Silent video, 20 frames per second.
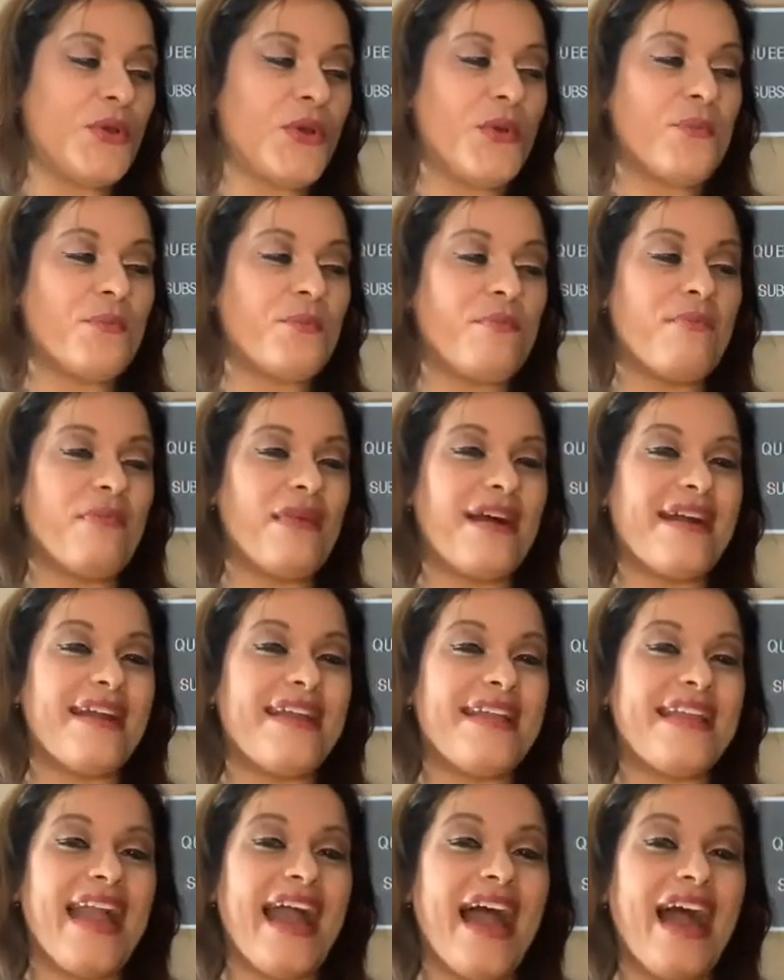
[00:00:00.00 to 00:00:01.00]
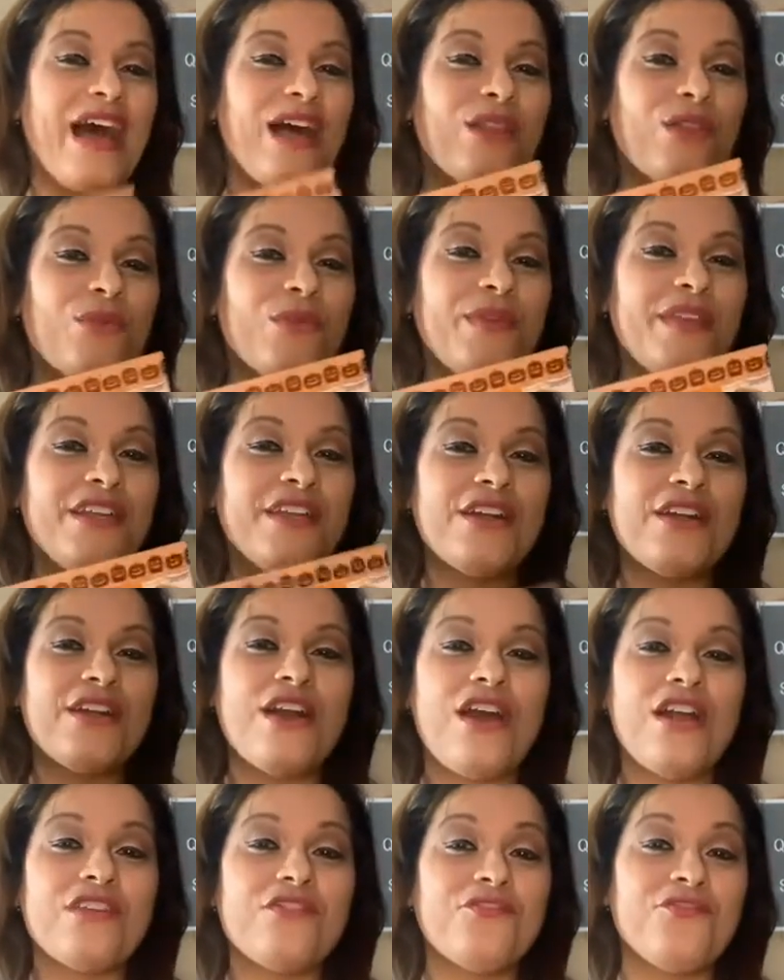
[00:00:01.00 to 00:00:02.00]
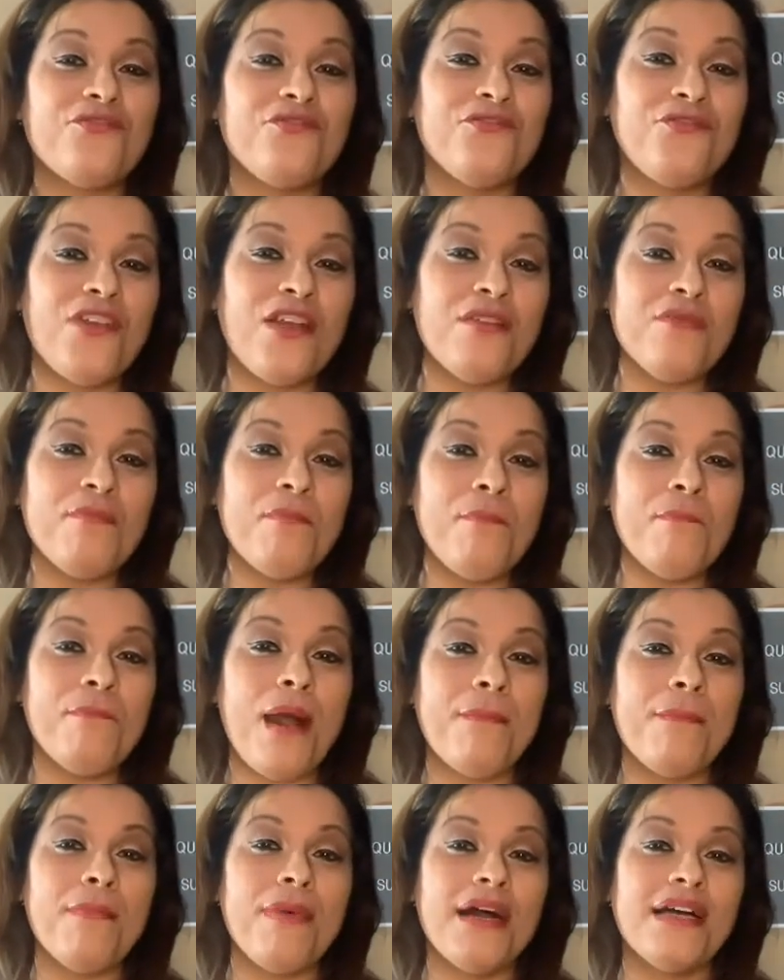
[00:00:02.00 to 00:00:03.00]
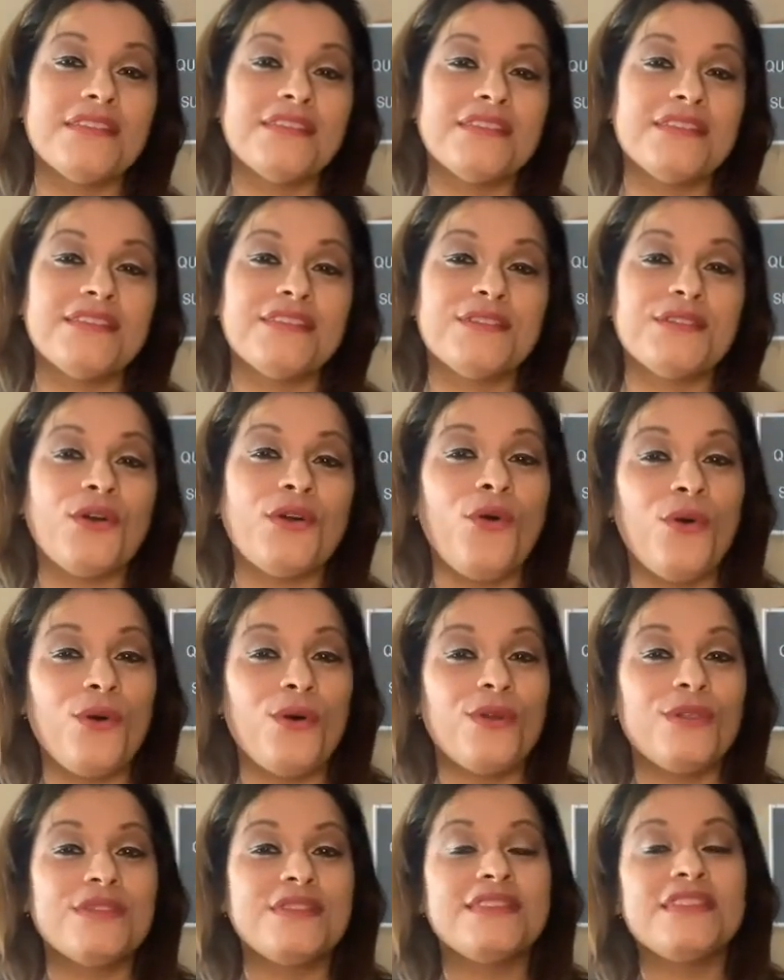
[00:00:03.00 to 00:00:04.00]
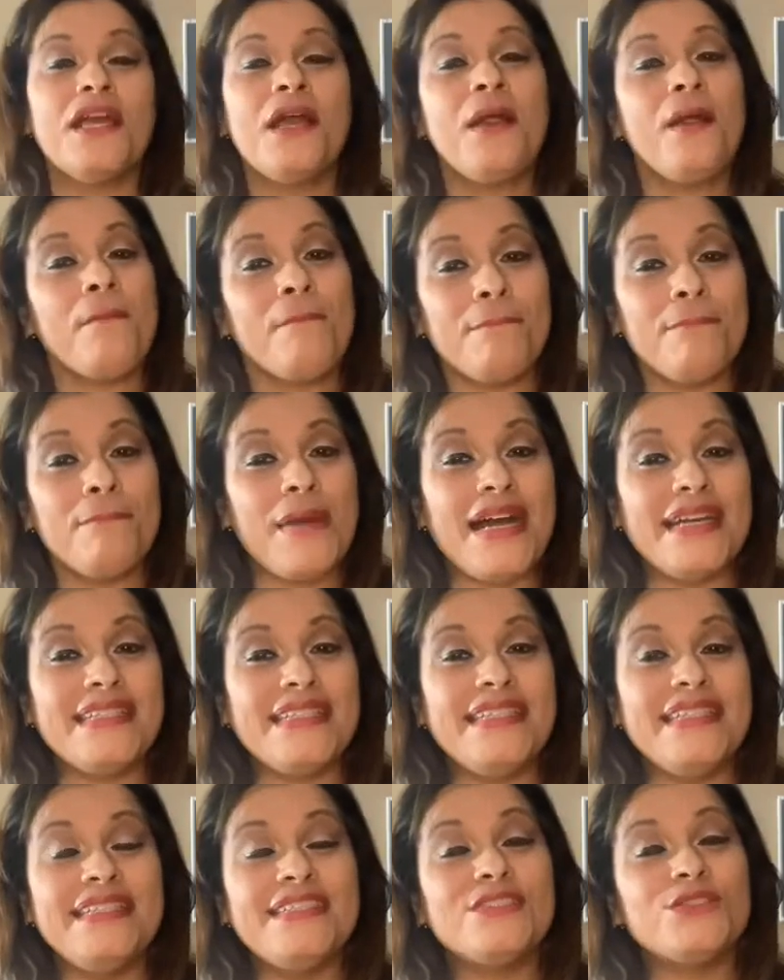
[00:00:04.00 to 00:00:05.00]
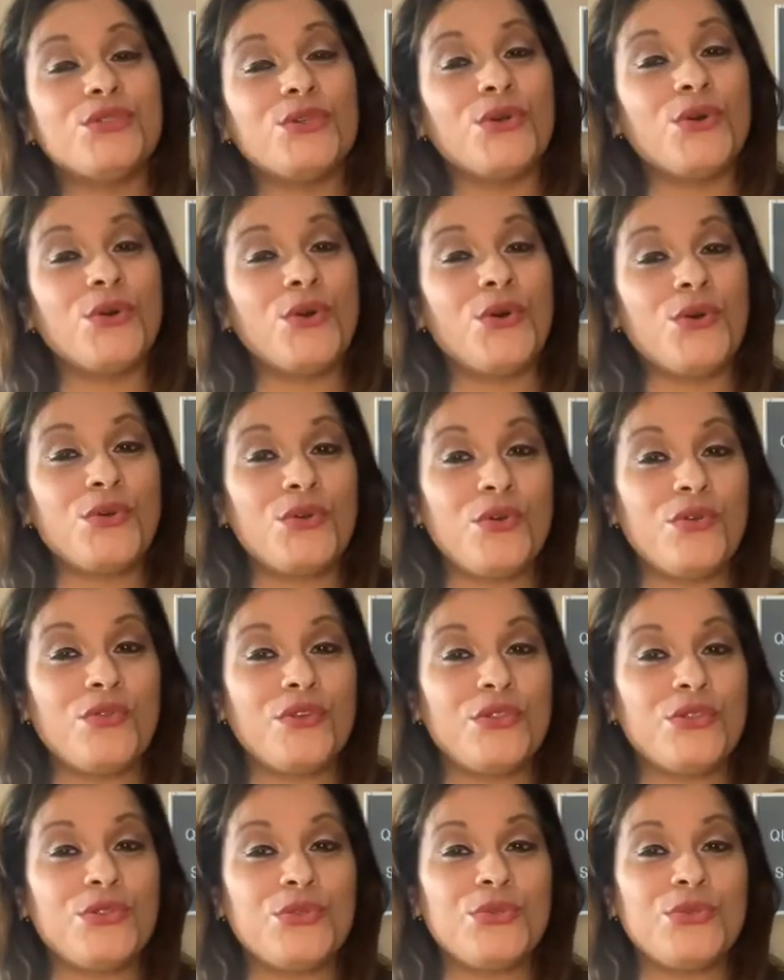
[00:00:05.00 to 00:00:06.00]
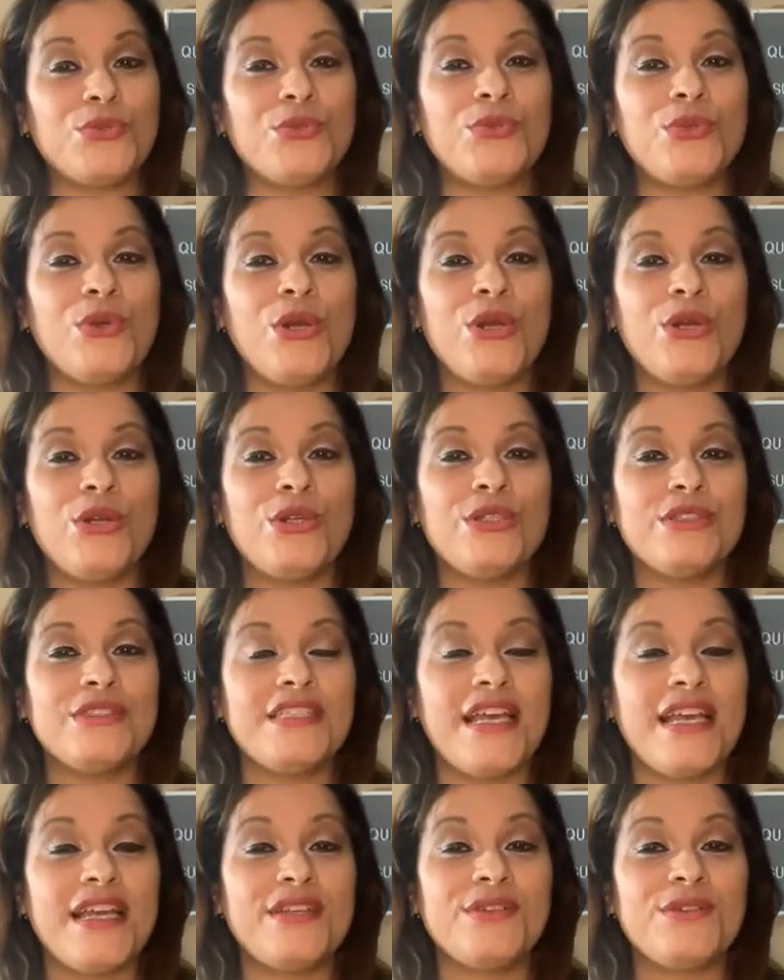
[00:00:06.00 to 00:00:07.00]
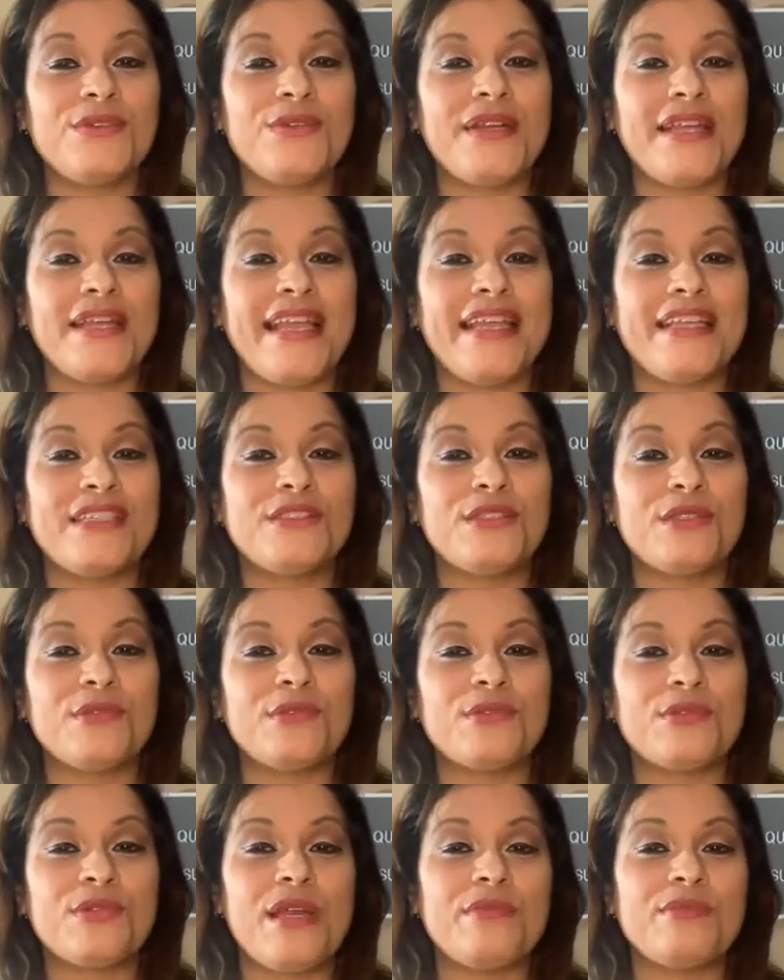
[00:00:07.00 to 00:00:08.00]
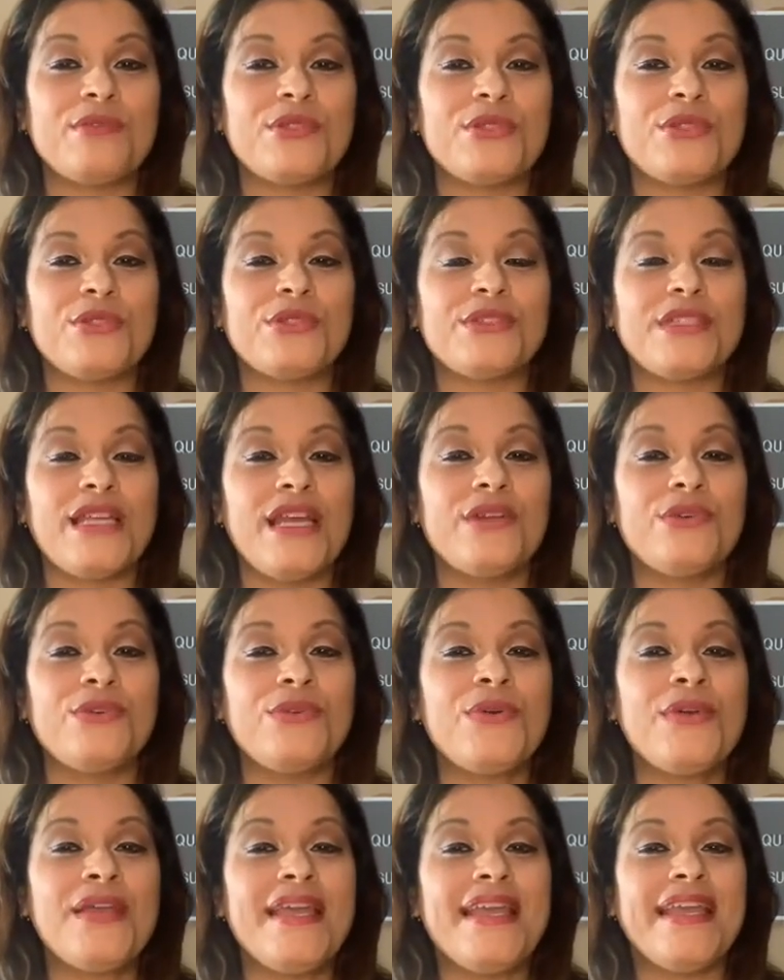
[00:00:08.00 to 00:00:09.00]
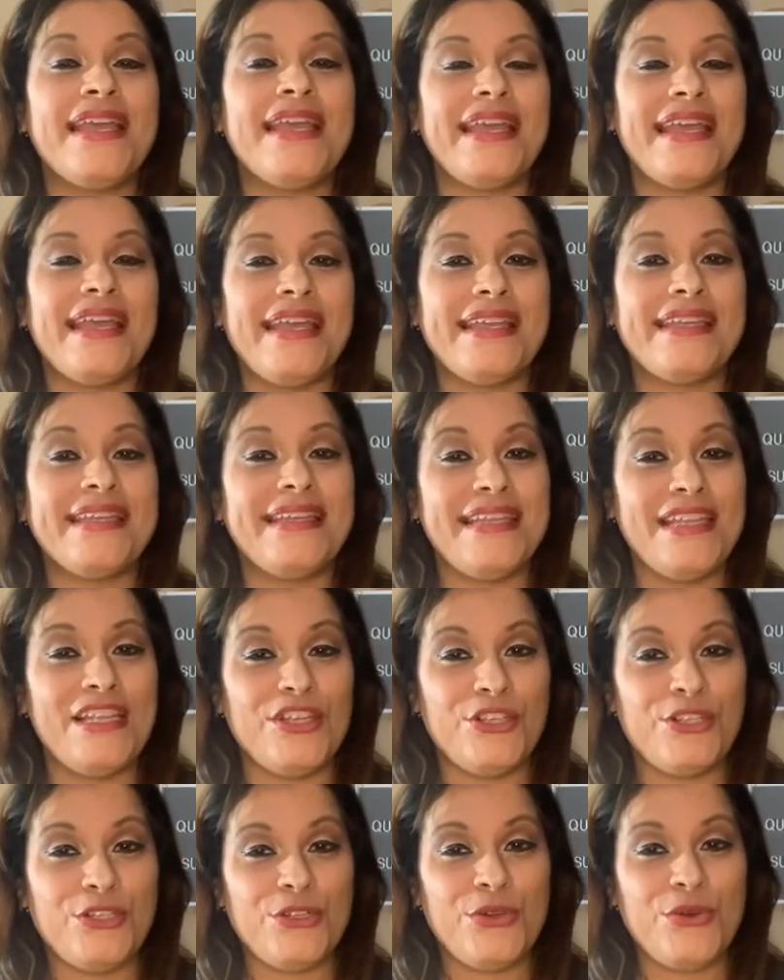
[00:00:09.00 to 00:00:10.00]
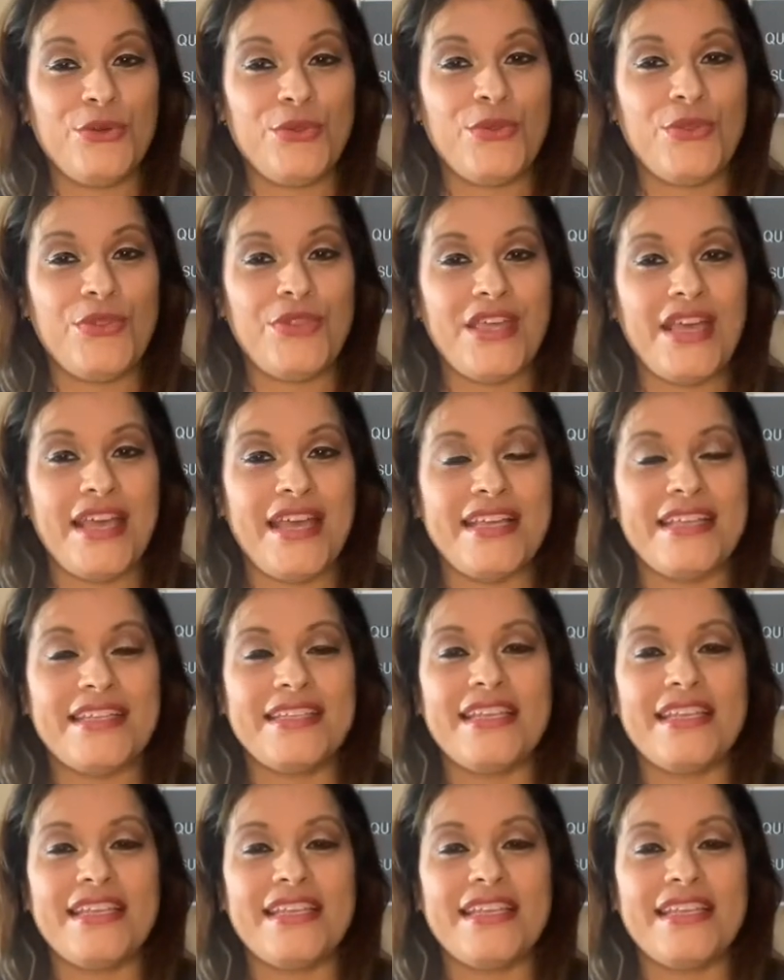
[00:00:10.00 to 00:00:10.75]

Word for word: my Halloween card from Bon Bon Hauls, Bonnie. So go on over to her channel and subscribe to her channel and let her know that